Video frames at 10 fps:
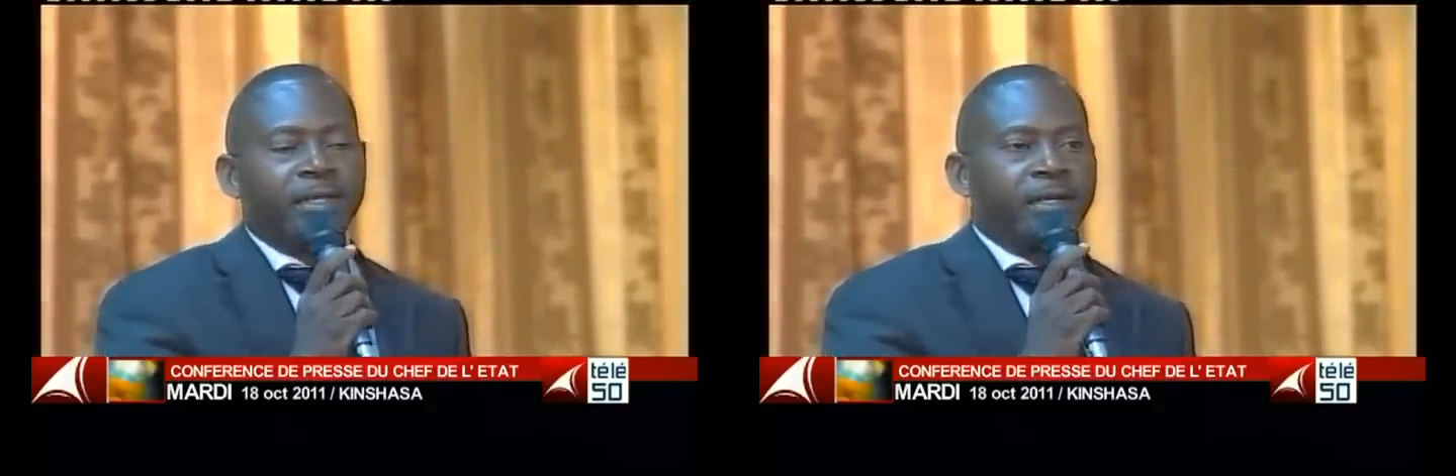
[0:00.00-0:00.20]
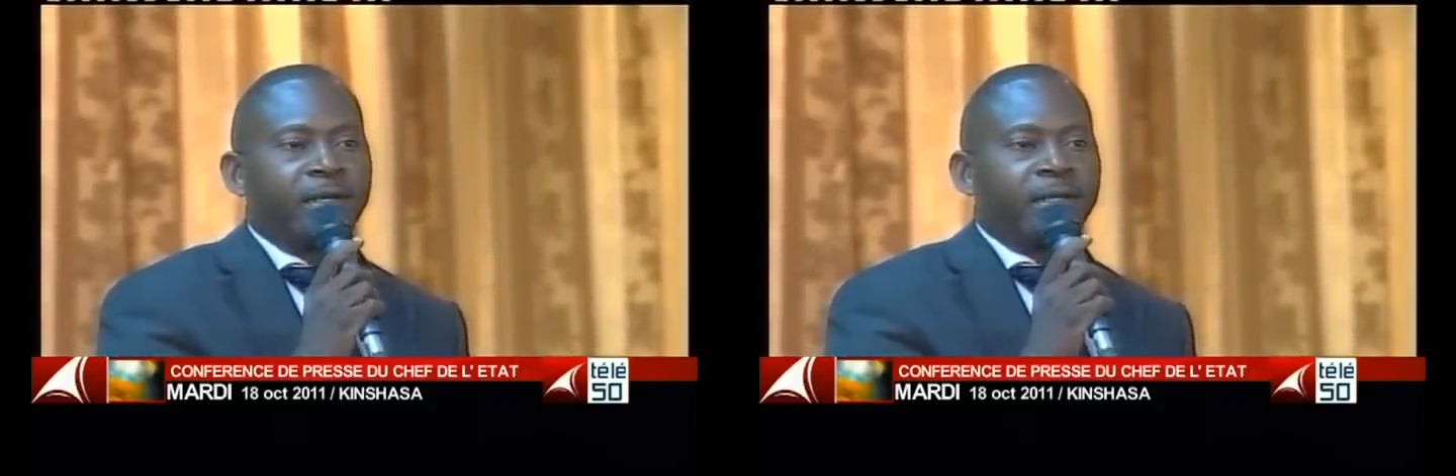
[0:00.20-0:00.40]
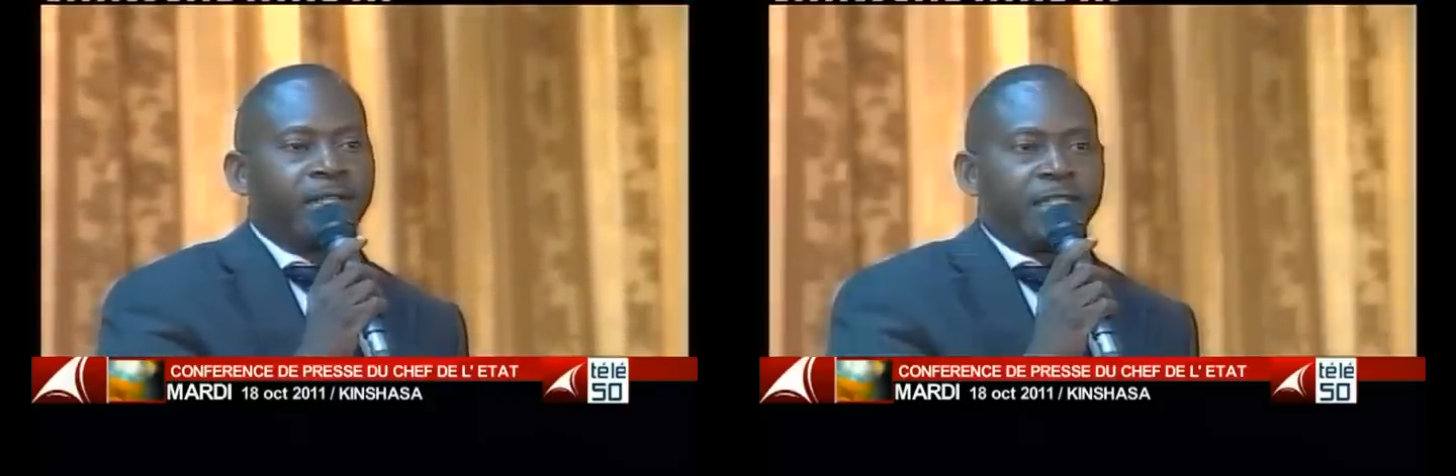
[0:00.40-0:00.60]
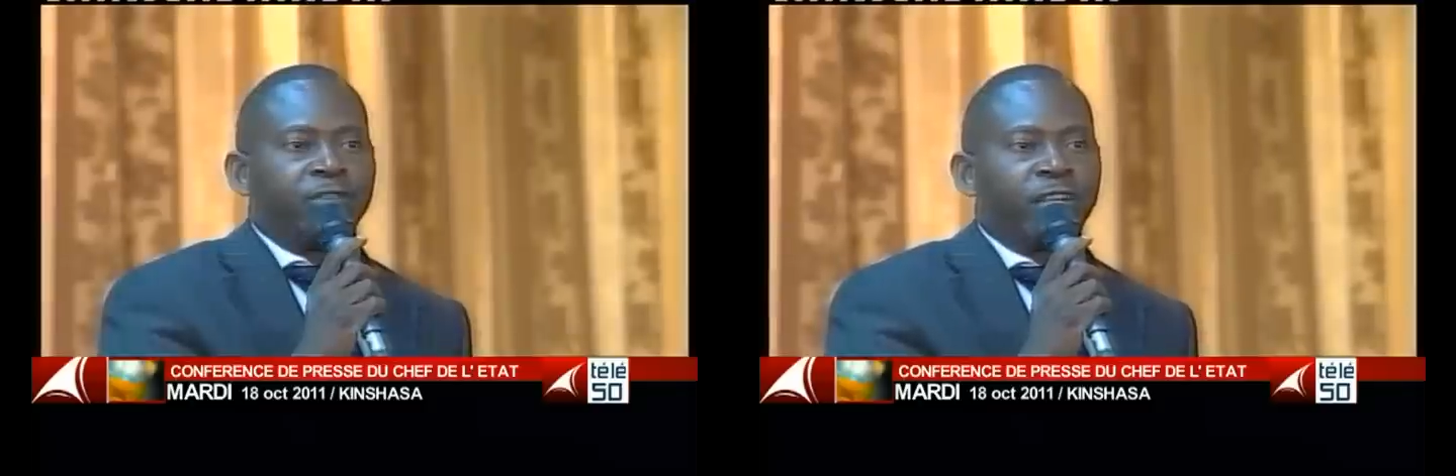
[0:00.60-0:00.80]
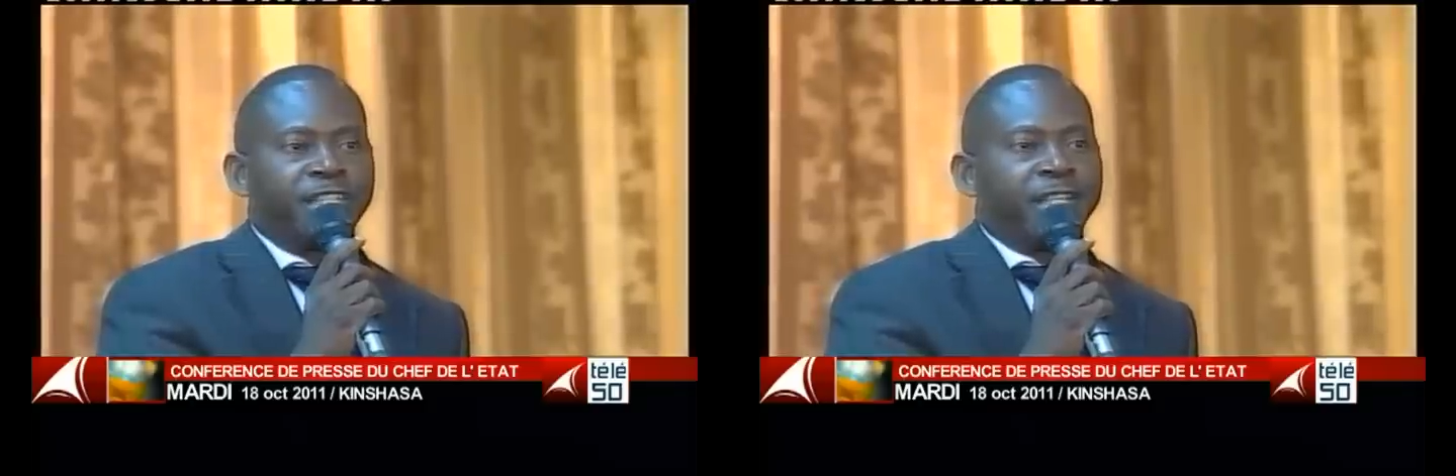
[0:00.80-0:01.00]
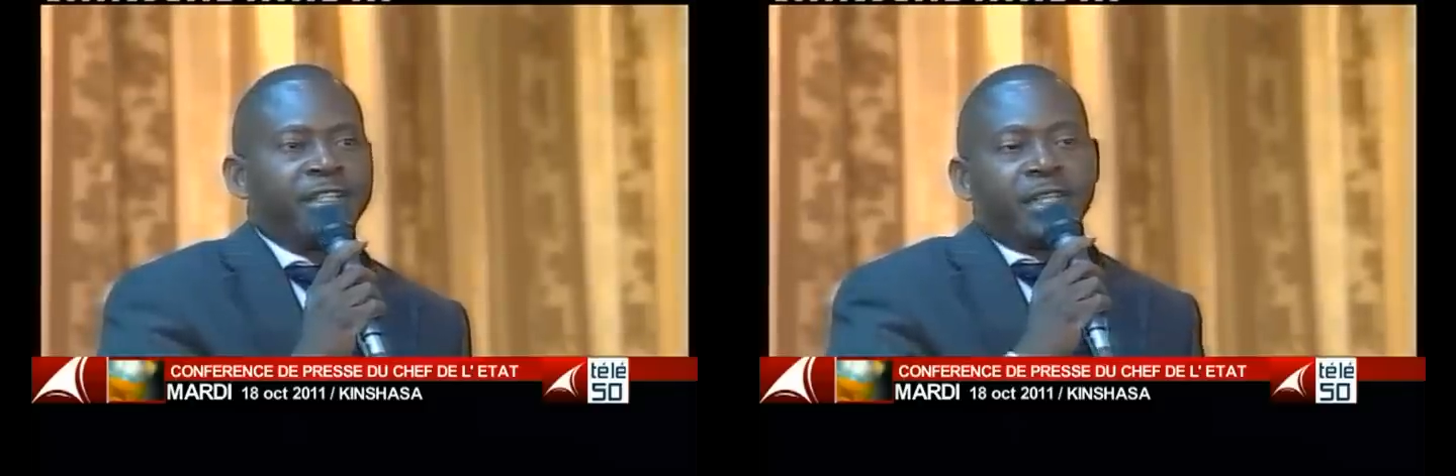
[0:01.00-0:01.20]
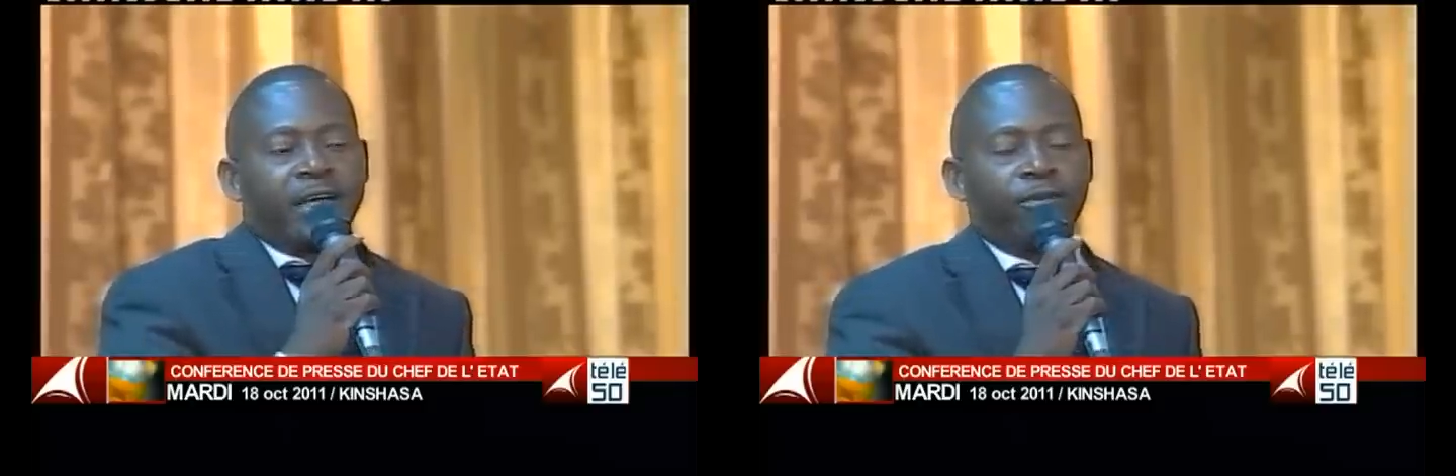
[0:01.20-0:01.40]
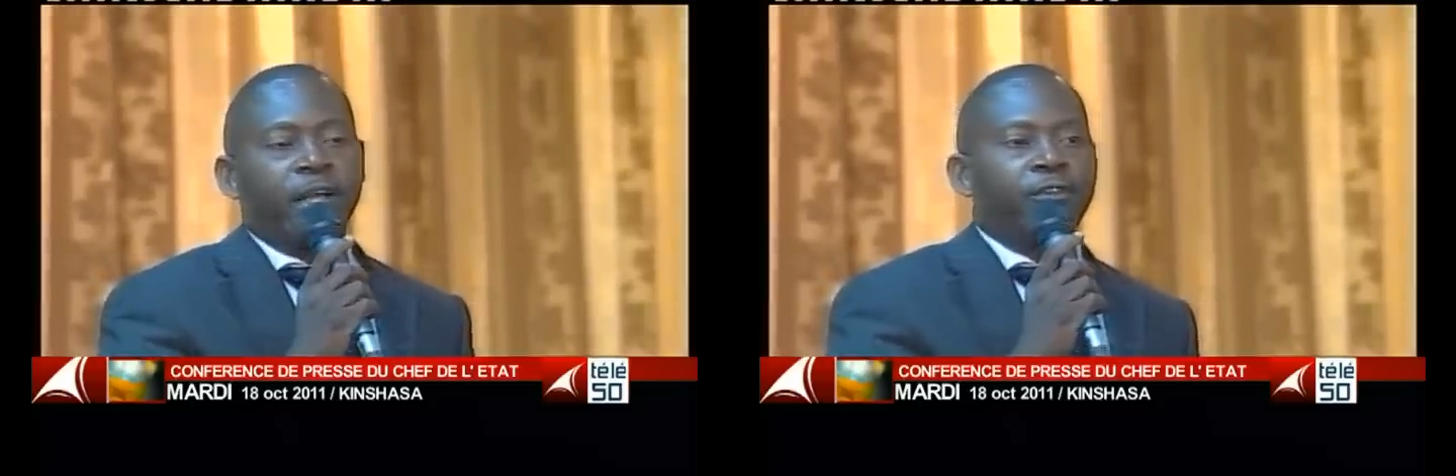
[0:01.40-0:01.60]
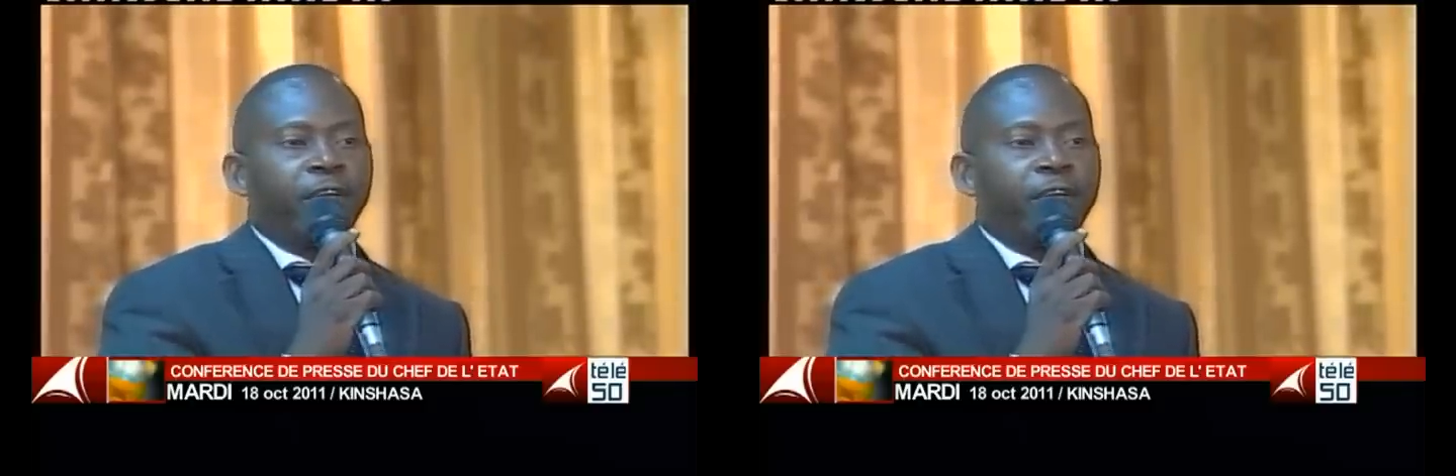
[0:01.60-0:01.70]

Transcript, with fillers: and uh, the situation